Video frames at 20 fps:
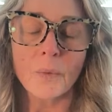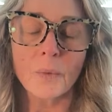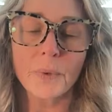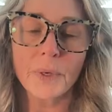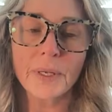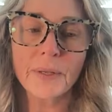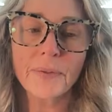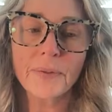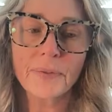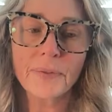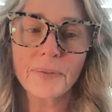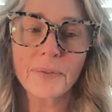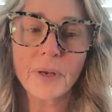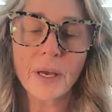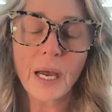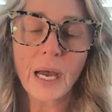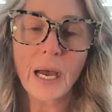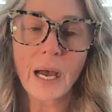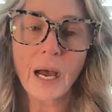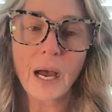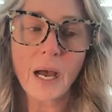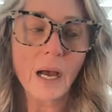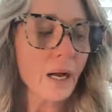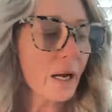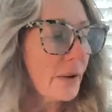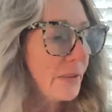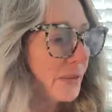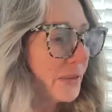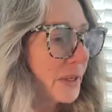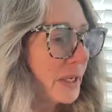with
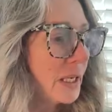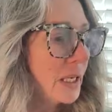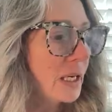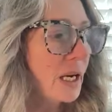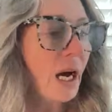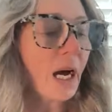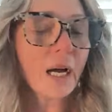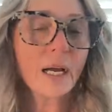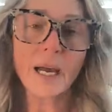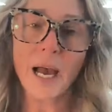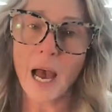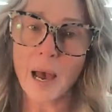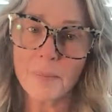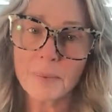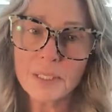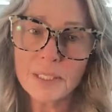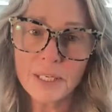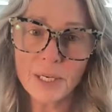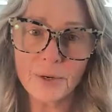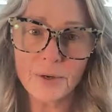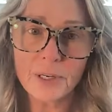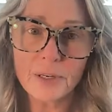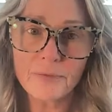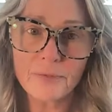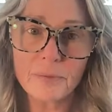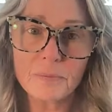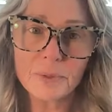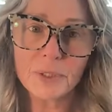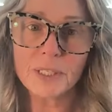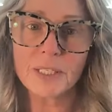the commentary
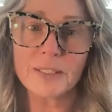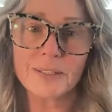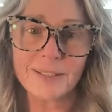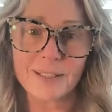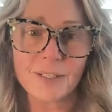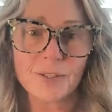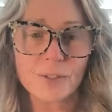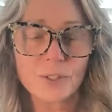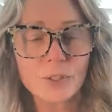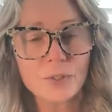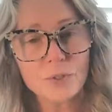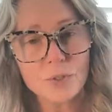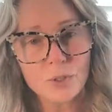from Jesus.